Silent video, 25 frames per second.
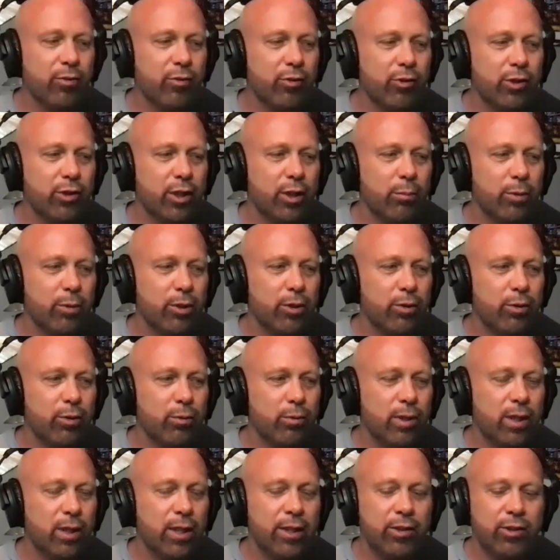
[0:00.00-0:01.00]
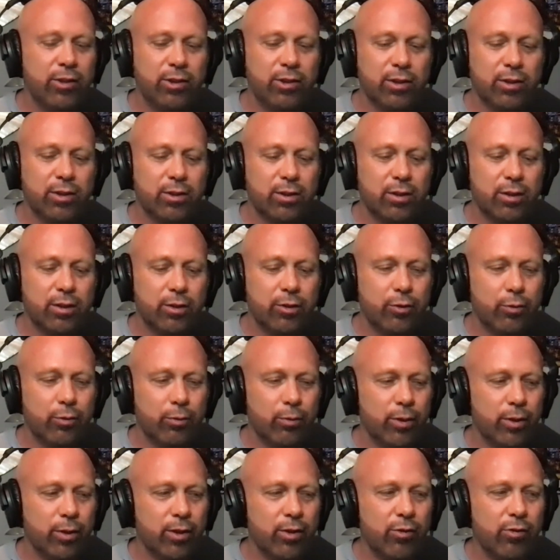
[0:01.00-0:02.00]
a gentleman who I just
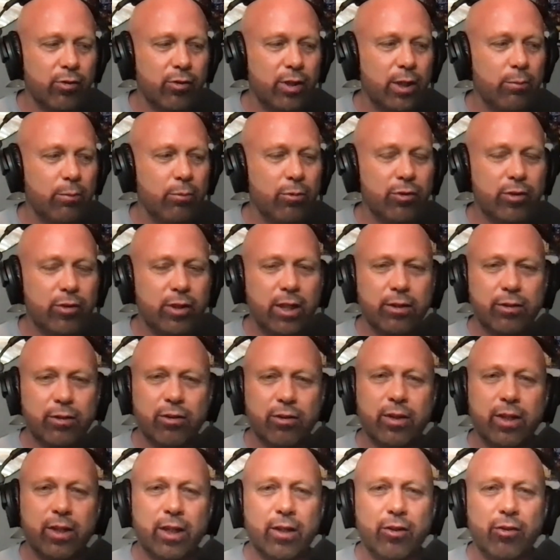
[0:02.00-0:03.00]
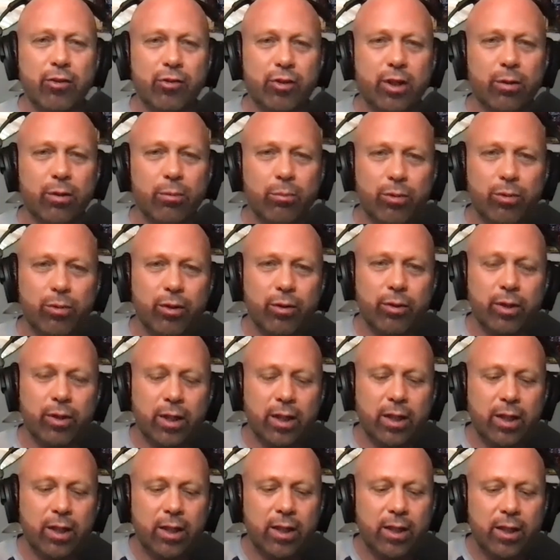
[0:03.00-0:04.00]
adore. His name is Dr. Dennis Kimbrough
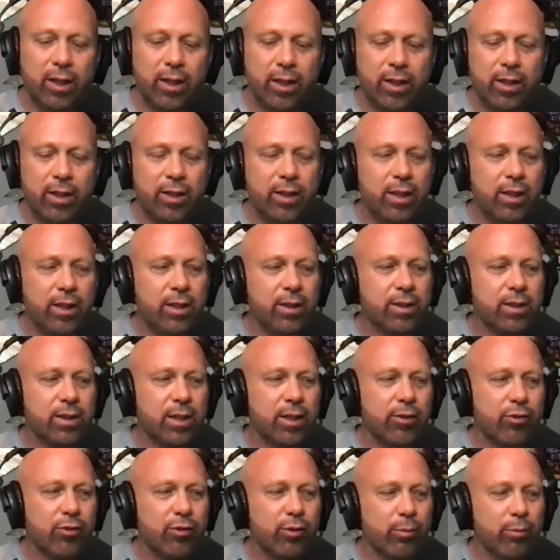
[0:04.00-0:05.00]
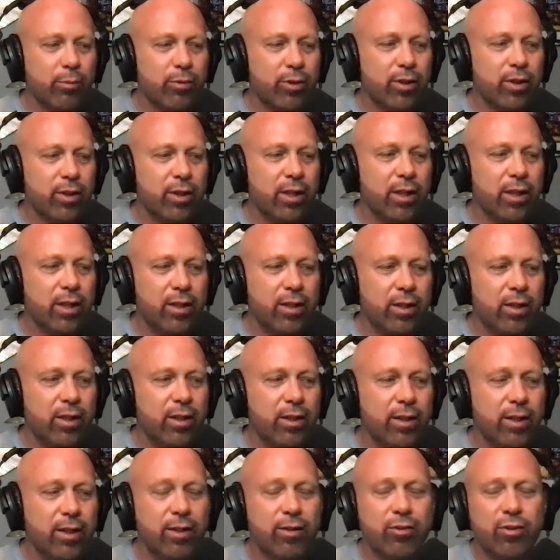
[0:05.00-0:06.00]
and he said something that
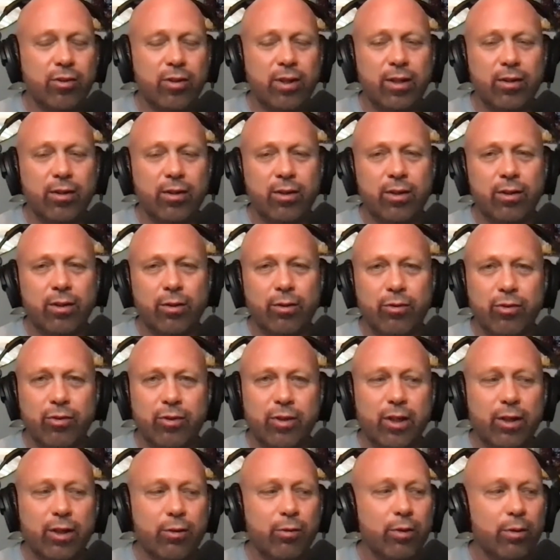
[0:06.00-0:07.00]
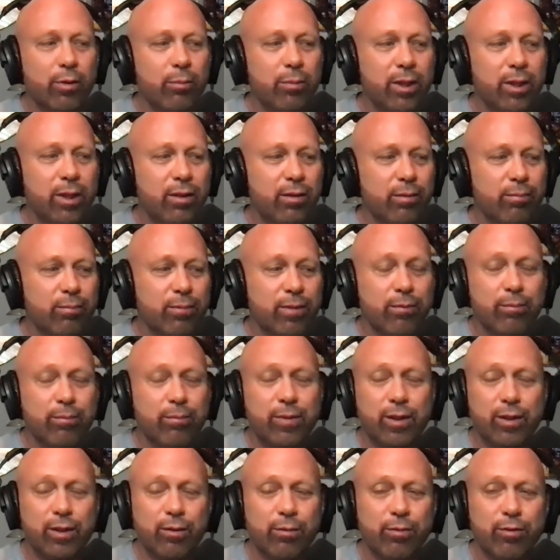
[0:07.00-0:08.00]
that you know stuck with me
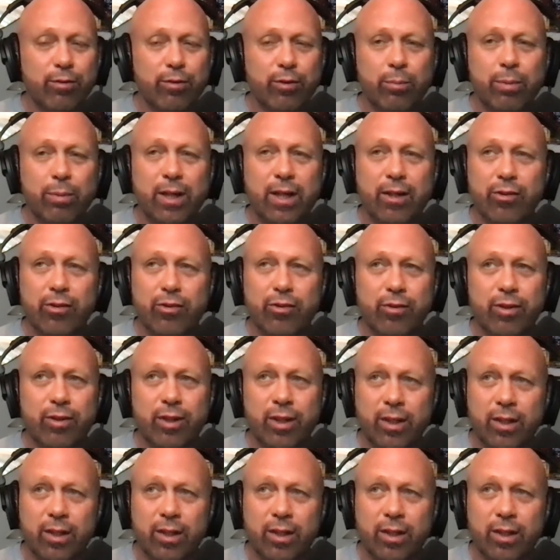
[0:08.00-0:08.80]
you know for the past